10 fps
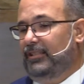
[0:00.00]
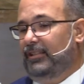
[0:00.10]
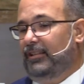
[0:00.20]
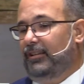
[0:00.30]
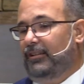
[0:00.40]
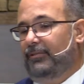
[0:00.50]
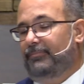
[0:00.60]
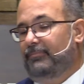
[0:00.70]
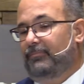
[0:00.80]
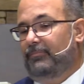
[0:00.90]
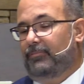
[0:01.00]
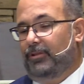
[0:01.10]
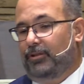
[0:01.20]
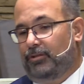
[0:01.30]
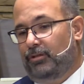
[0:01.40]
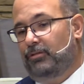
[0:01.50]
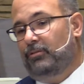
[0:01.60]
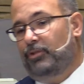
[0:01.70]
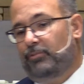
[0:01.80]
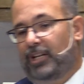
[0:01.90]
To
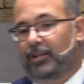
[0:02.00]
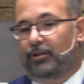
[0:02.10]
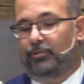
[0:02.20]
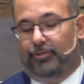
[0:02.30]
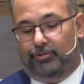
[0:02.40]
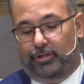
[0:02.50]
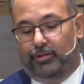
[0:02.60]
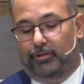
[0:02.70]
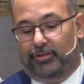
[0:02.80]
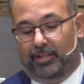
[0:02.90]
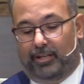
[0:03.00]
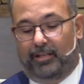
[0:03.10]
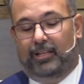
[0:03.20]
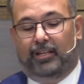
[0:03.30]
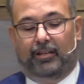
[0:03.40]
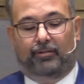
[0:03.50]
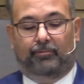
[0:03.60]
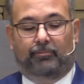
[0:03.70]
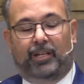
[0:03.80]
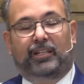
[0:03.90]
whom do I owe the truth, and
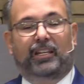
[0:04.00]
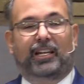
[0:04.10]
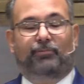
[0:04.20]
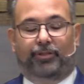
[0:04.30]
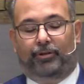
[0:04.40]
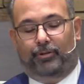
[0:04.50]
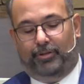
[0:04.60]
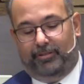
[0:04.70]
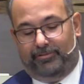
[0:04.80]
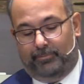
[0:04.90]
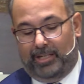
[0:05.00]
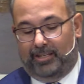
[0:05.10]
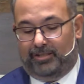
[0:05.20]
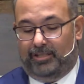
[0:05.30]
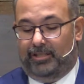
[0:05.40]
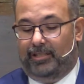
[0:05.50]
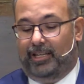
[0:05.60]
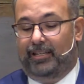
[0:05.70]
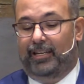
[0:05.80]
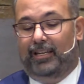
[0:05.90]
when can I withhold information?